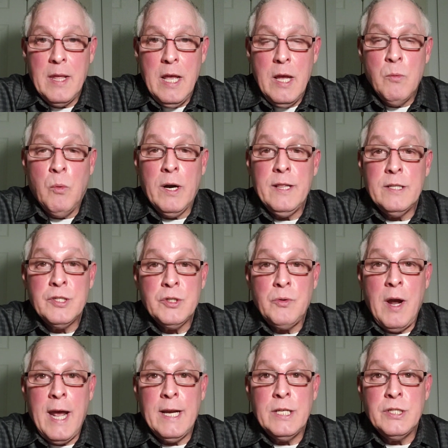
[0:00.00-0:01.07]
One of the
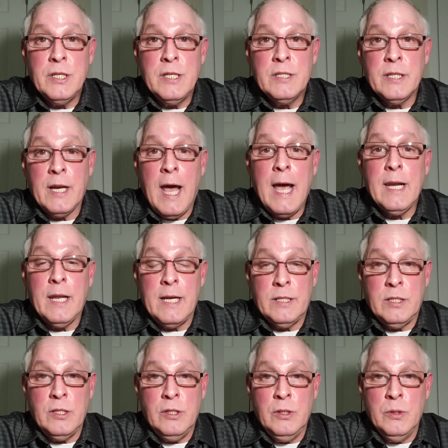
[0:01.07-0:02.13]
strategies that I like
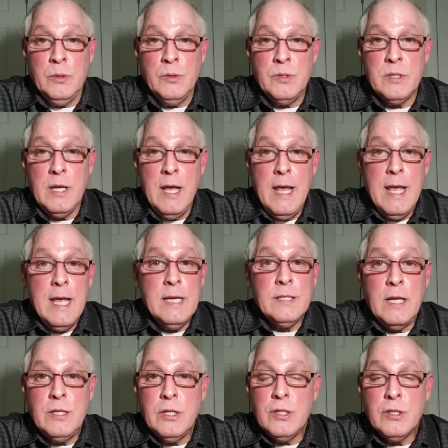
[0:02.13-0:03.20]
to use is
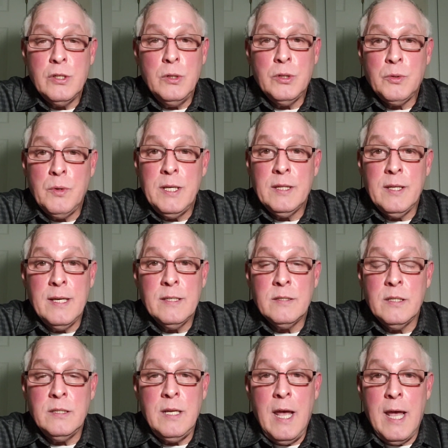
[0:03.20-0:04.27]
I just do 3 things
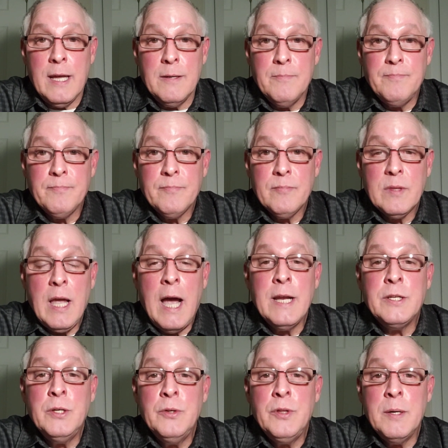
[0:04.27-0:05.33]
a day. I
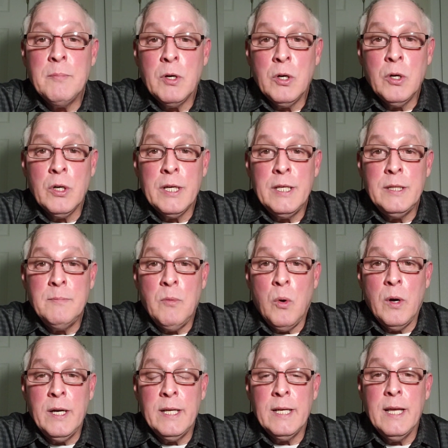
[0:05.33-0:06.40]
do them early in the
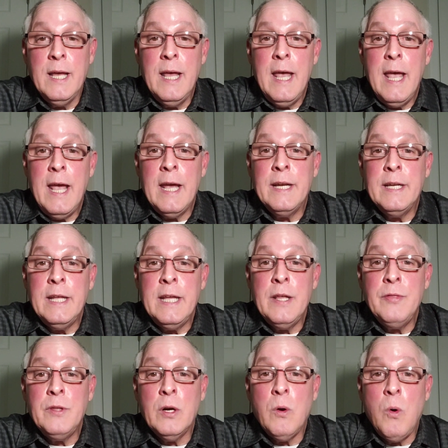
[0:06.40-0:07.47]
morning and
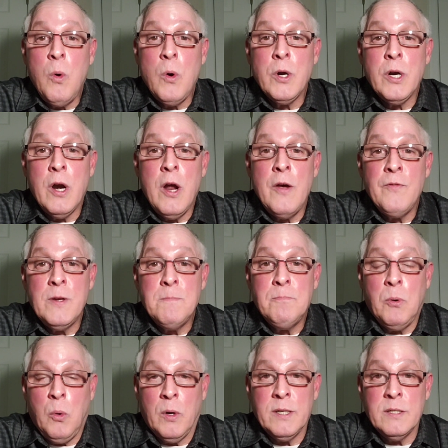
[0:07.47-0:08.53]
in their order of
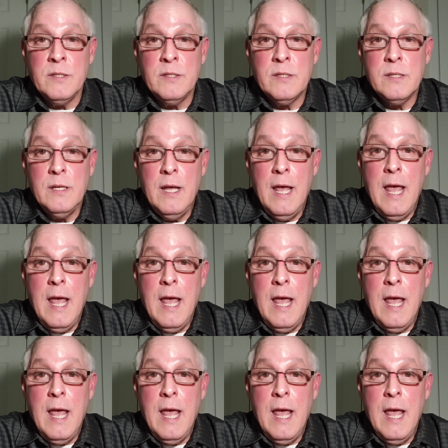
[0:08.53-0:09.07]
importance.